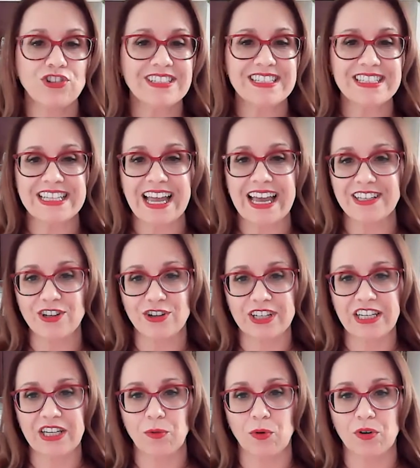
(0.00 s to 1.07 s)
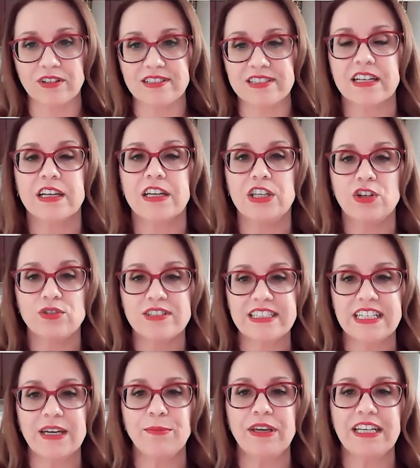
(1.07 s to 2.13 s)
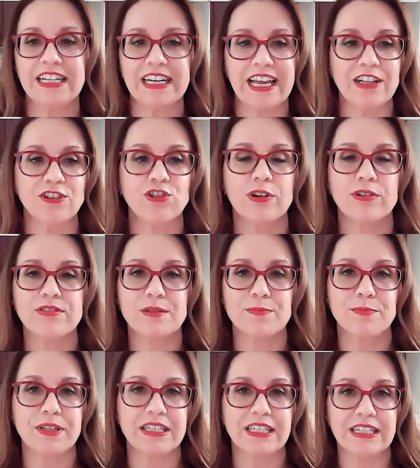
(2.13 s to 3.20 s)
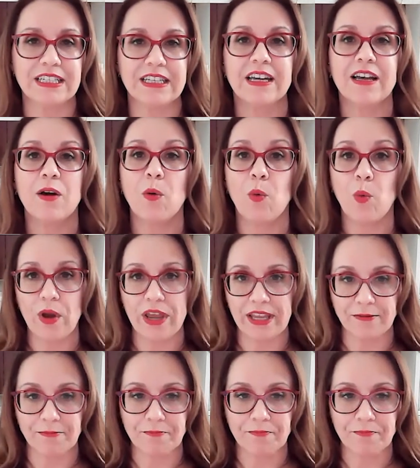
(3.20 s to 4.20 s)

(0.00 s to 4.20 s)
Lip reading: just stack your keywords. Use them in a natural speaking way.